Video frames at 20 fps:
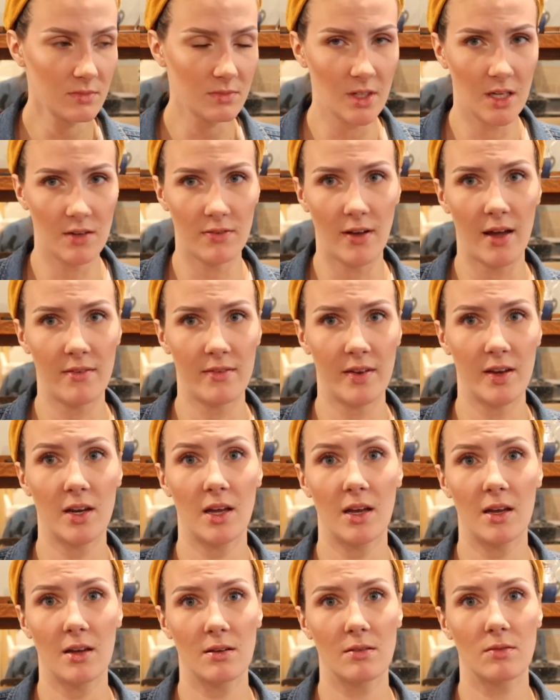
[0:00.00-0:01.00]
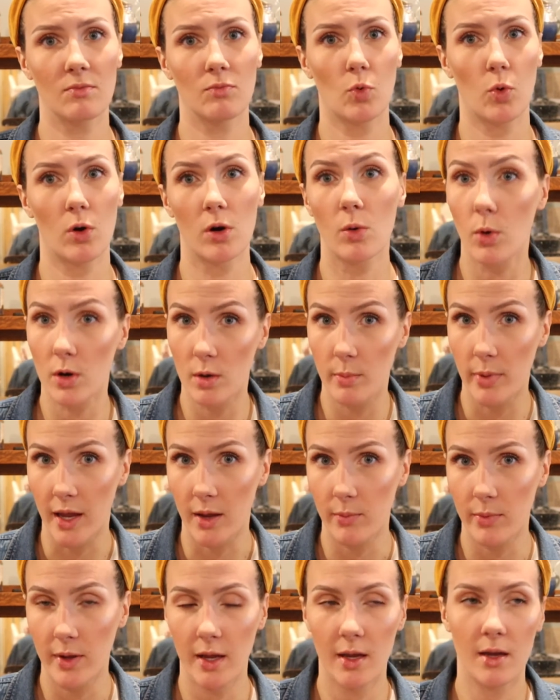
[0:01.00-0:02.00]
of having quote unquote a
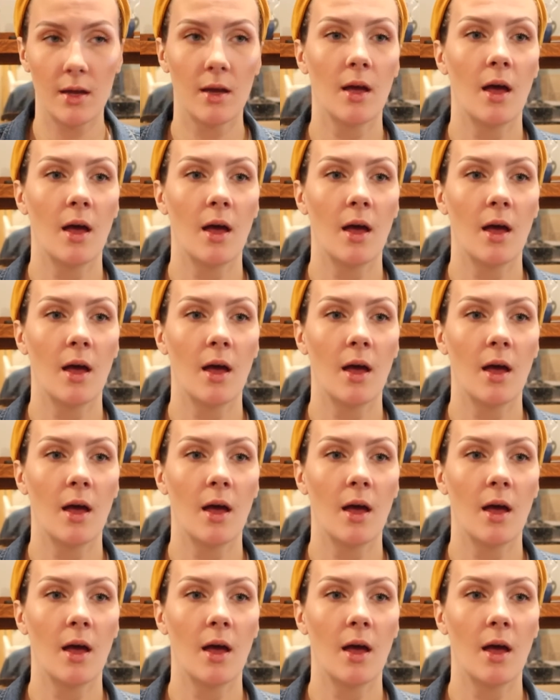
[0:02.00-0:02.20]
baby,